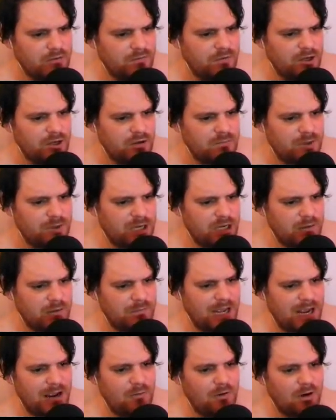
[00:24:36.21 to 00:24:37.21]
if I don't pick
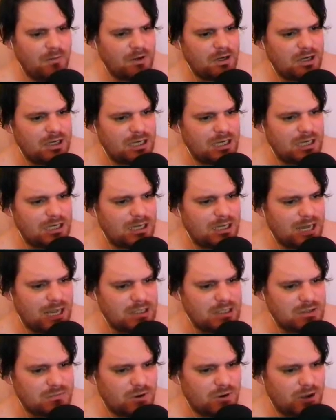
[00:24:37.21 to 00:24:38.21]
up now, I'm going to need it
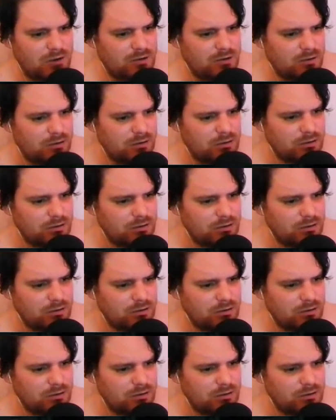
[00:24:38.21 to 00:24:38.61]
later on.